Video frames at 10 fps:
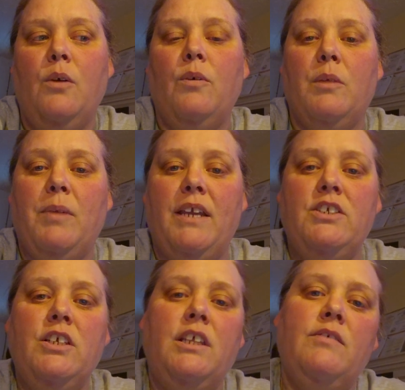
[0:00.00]
When a
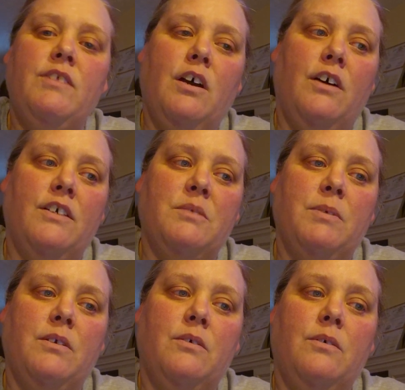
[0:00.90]
patient leaves the
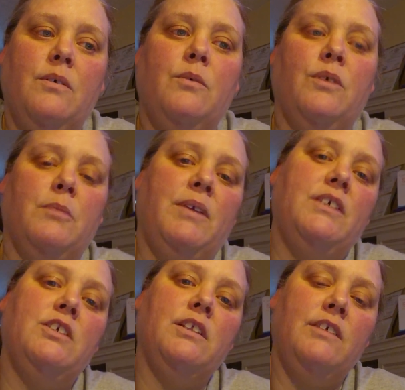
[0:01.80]
hospital, when a
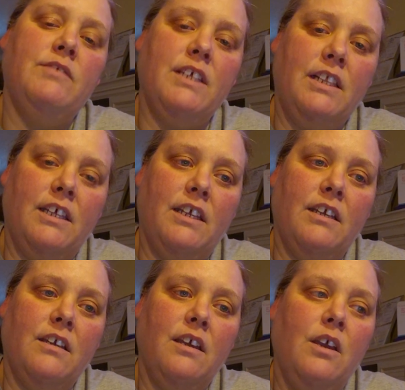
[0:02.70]
patient leaves the
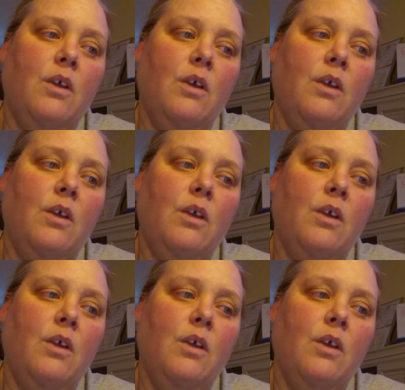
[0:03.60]
clinic,